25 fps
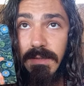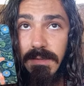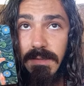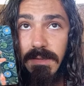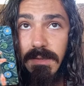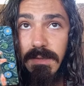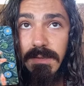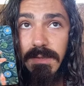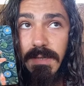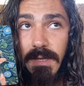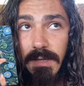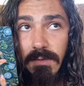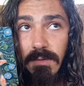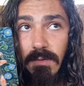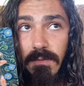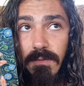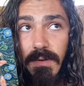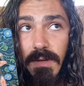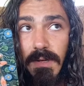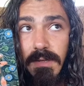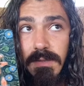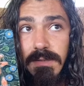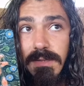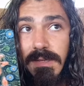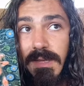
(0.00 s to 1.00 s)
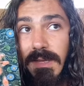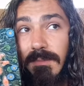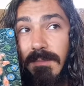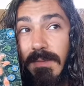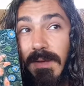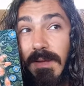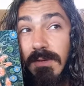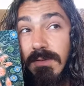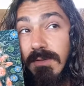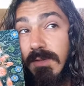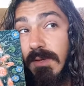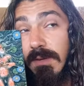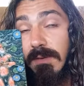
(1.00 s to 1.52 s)
inside of us.
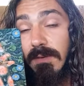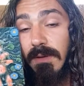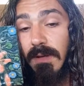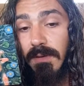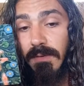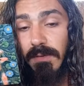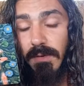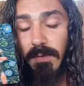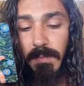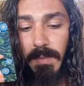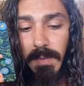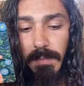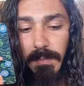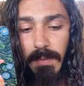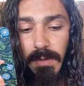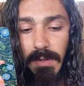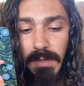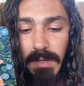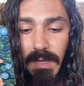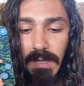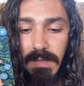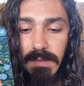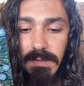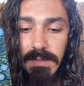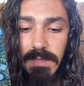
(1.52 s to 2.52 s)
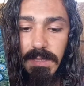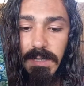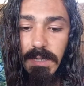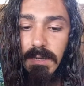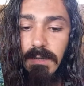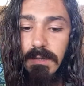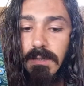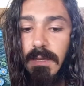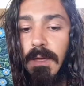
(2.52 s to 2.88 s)
Also, other people can see it,